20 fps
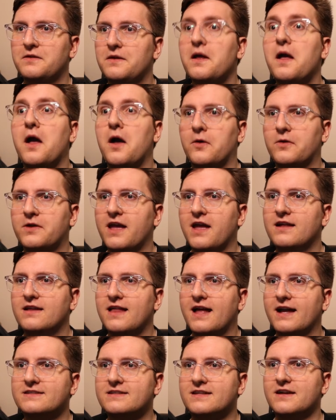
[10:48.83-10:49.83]
Okay,
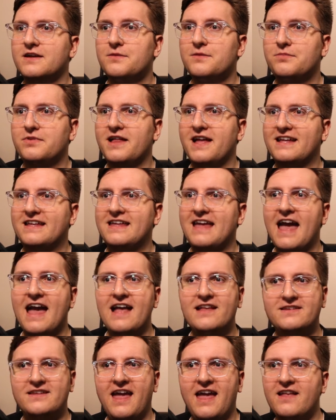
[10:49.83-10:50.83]
Alexa, play
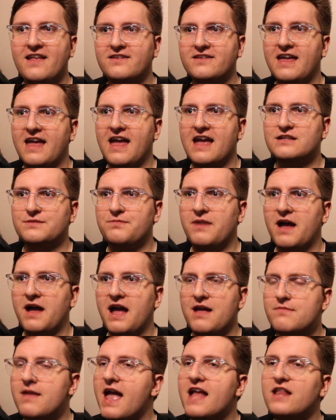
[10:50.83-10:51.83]
Gas, Gas, Gas by
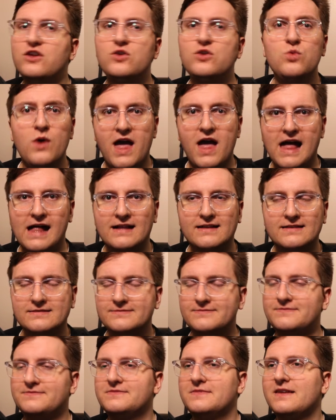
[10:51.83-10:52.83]
Manuel.
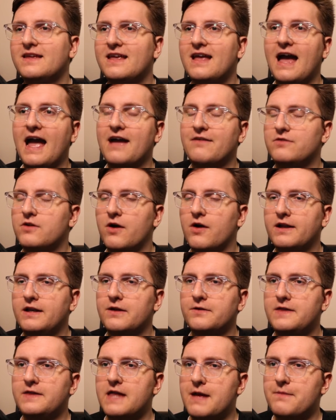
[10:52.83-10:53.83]
I have no idea
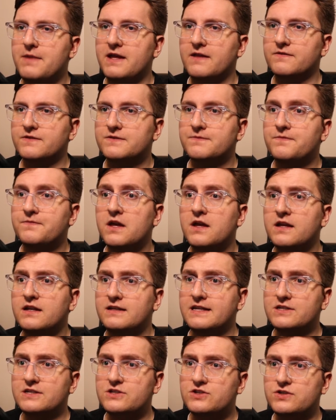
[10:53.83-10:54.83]
what that means.
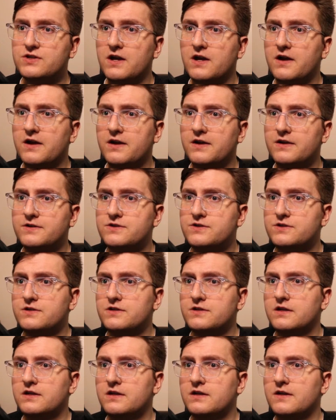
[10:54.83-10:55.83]

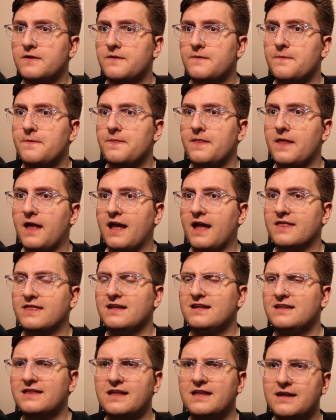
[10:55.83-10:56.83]
Discharge. I
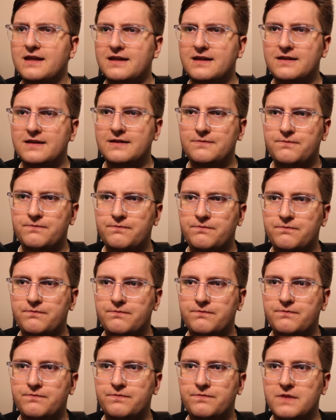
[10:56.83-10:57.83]
think they
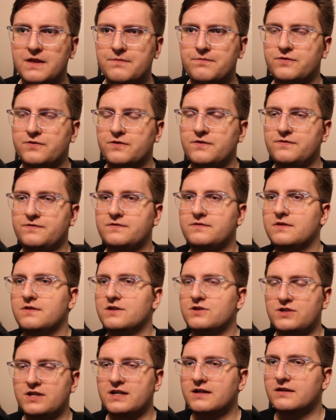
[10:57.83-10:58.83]
improved a
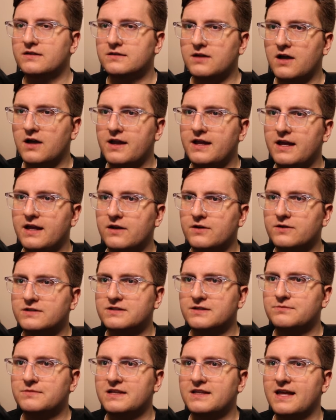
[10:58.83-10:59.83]
shield on it or
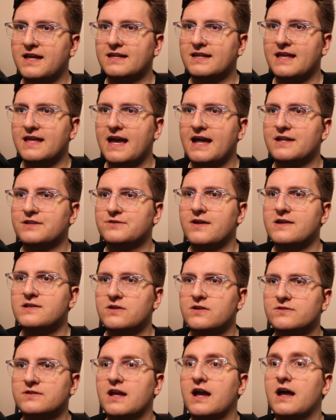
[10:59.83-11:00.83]
something like that. Its
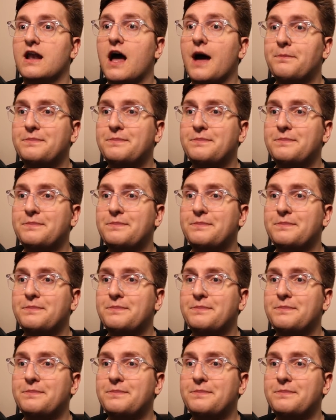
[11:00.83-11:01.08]
ratio's gone up to